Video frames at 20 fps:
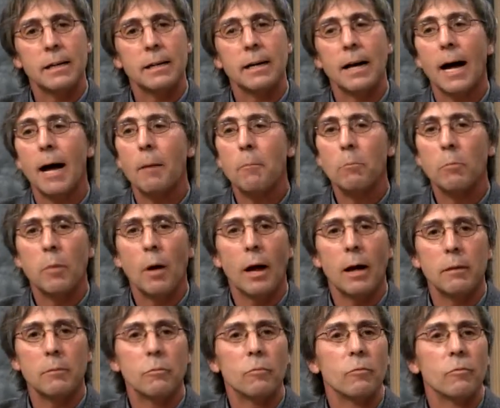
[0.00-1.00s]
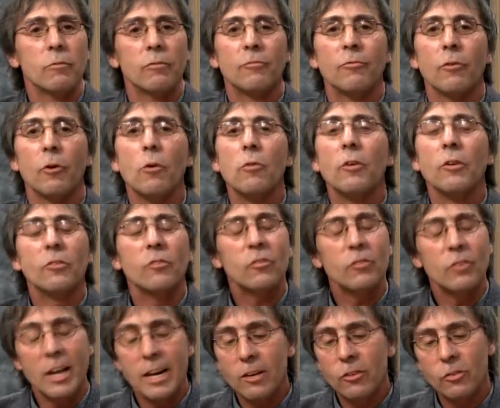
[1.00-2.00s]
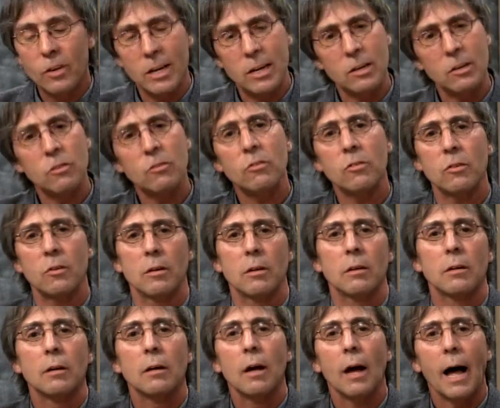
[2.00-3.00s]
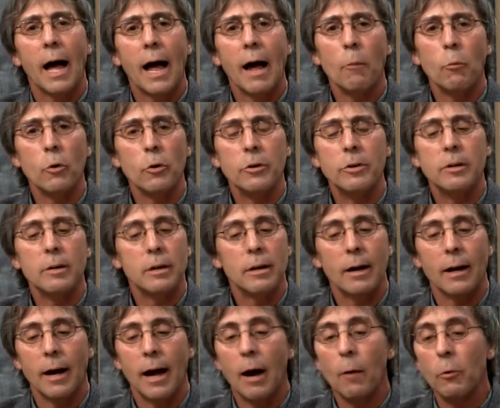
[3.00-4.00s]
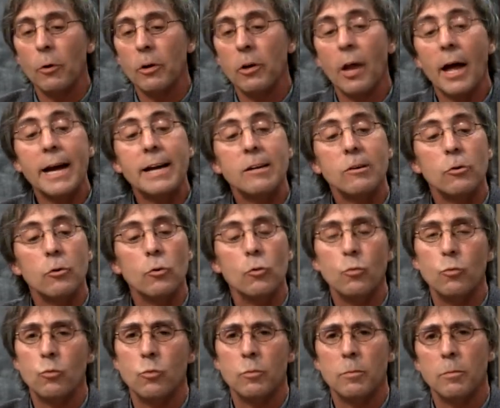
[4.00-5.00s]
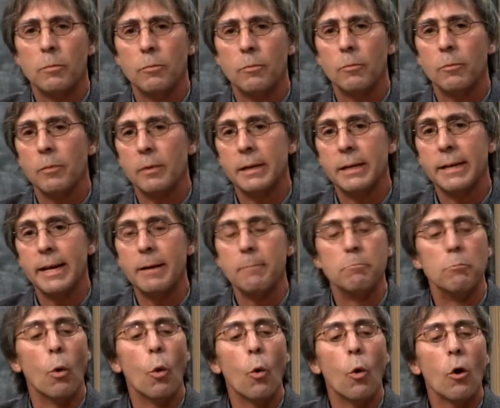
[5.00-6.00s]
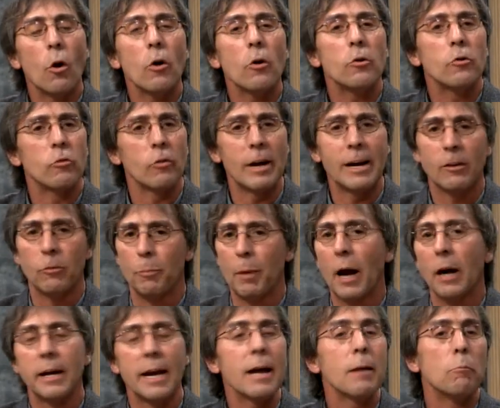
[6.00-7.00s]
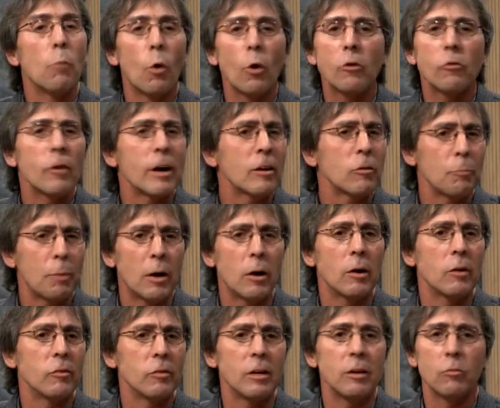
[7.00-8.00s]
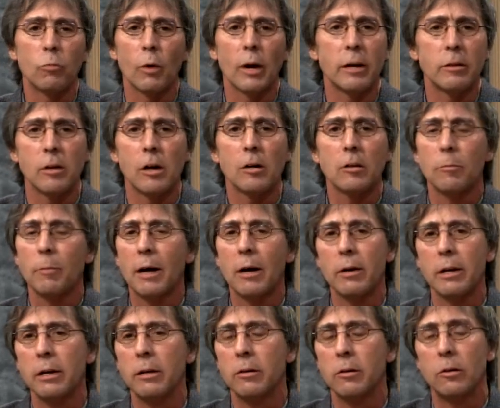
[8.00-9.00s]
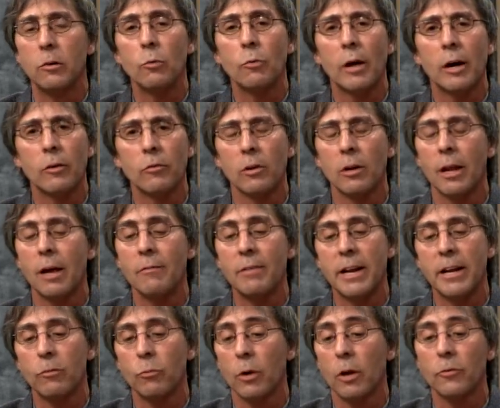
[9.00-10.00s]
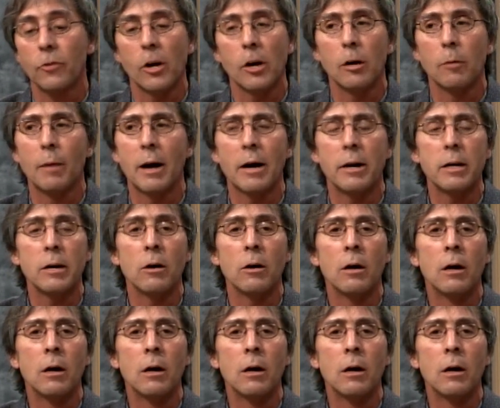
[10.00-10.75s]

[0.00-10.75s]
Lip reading: For the citizens, I would like to get more transparency. Again, more transparency is what I talked about in 2011. That's what I'll talk about here.